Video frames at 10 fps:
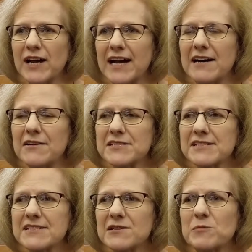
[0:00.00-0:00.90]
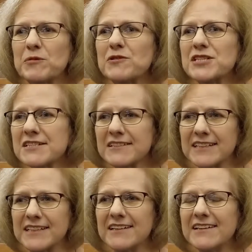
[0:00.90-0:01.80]
vows. And so
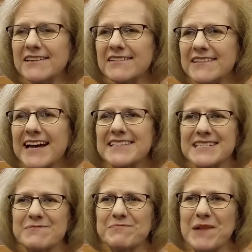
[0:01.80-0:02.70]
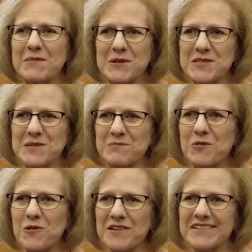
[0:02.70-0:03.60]
personally, that's my most
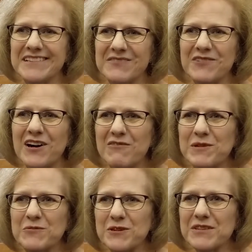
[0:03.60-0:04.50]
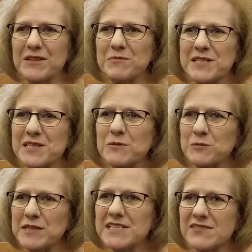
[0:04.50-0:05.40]
important involvement with the Episcopal
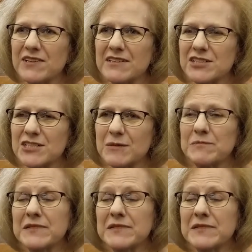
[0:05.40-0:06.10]
Peace Fellowship.